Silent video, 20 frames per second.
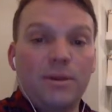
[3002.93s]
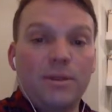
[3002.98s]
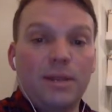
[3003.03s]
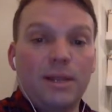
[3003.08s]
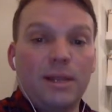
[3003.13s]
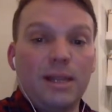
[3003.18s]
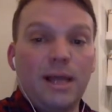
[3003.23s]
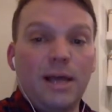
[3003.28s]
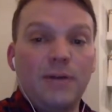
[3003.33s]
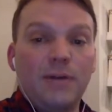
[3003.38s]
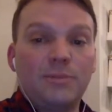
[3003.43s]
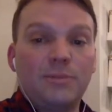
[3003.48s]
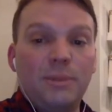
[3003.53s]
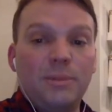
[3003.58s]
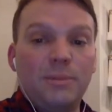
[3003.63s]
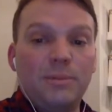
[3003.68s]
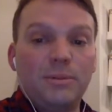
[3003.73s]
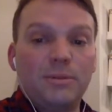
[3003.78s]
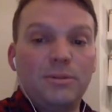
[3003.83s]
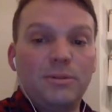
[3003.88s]
that allows
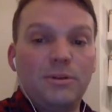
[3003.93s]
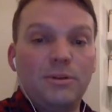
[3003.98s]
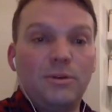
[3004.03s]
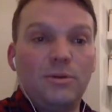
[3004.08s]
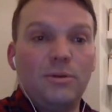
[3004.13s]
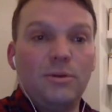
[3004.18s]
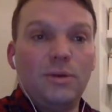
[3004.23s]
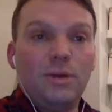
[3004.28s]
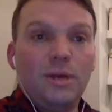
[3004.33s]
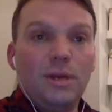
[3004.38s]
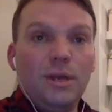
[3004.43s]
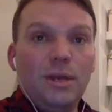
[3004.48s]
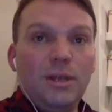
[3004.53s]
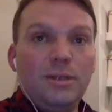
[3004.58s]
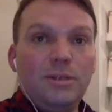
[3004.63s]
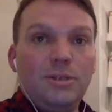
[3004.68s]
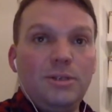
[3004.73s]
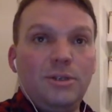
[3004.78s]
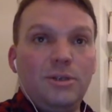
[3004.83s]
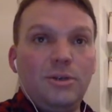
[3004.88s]
people to
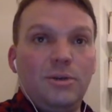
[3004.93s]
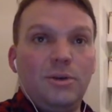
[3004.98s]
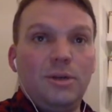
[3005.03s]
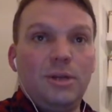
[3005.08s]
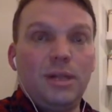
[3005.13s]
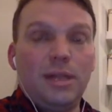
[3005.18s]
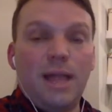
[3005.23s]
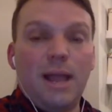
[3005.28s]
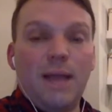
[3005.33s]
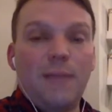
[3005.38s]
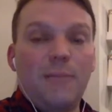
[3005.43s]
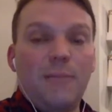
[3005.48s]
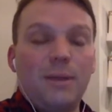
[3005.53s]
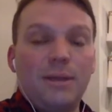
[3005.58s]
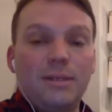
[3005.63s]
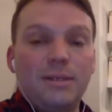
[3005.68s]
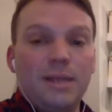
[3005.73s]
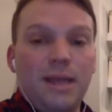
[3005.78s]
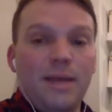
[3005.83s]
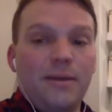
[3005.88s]
collaborate
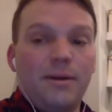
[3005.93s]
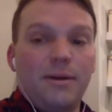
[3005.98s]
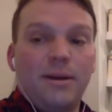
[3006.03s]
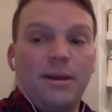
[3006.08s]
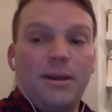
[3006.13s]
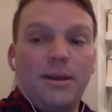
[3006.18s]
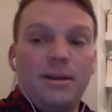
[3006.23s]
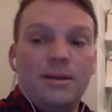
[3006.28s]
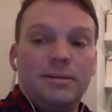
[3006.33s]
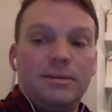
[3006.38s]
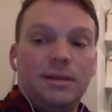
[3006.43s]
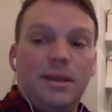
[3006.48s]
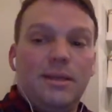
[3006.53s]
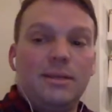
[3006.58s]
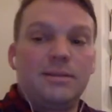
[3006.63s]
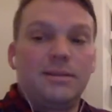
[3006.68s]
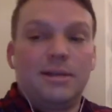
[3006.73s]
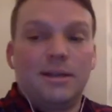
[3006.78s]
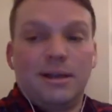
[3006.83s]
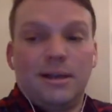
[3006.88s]
together.
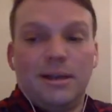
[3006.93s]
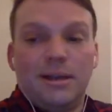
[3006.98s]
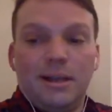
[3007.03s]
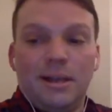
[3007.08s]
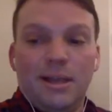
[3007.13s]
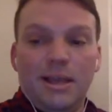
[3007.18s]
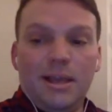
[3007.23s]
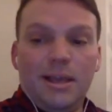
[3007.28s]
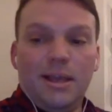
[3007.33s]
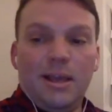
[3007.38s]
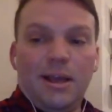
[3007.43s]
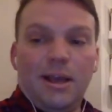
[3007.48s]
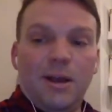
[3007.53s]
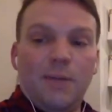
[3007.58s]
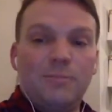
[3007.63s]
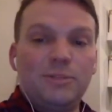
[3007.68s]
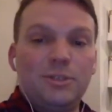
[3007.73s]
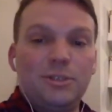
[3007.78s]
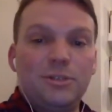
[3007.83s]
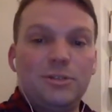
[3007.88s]
And
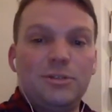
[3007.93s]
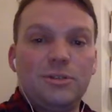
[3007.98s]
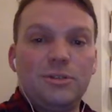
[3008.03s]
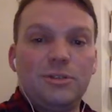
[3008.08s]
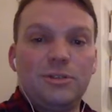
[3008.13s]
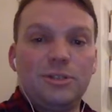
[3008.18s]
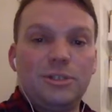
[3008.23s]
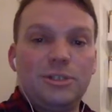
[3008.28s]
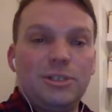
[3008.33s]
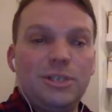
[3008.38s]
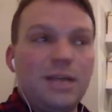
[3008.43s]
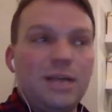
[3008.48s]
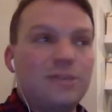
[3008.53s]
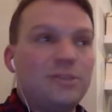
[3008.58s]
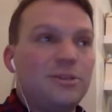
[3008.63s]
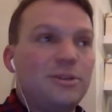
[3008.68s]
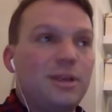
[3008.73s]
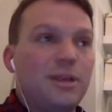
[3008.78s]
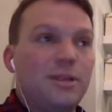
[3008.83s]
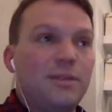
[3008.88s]
just
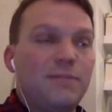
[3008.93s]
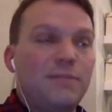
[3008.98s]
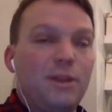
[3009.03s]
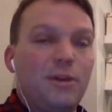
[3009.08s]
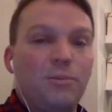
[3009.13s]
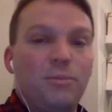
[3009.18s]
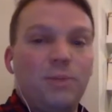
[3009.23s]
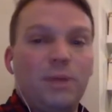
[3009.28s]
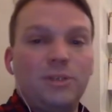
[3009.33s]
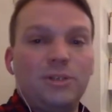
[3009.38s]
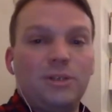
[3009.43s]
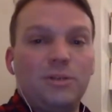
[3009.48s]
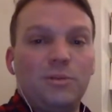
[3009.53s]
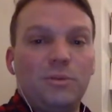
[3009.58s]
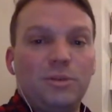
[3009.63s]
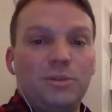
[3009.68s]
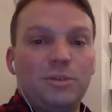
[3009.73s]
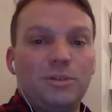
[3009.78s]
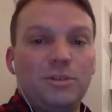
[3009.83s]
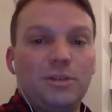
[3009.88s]
yesterday, the federal budget
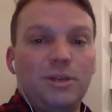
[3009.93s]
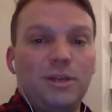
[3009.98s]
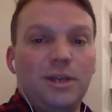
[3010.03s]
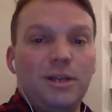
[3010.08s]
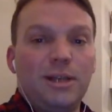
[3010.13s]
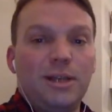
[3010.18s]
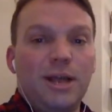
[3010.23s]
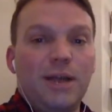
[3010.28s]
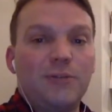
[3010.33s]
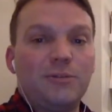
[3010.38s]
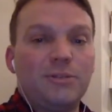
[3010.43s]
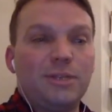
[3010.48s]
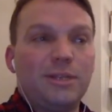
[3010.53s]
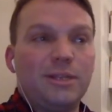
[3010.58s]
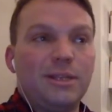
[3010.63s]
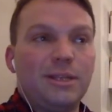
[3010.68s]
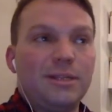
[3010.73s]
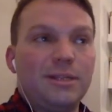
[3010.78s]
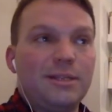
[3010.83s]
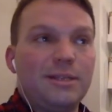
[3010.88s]
was announcing
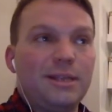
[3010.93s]
that